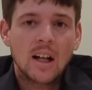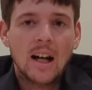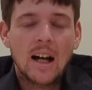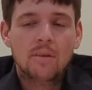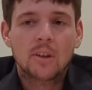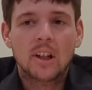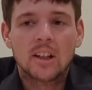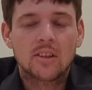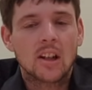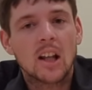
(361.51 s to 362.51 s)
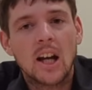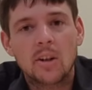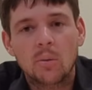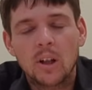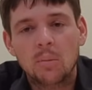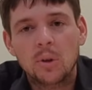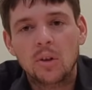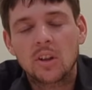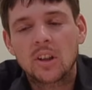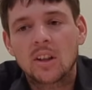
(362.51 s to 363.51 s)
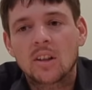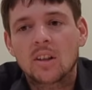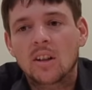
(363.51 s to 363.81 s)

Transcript: I feel like it's a lighter way of building it.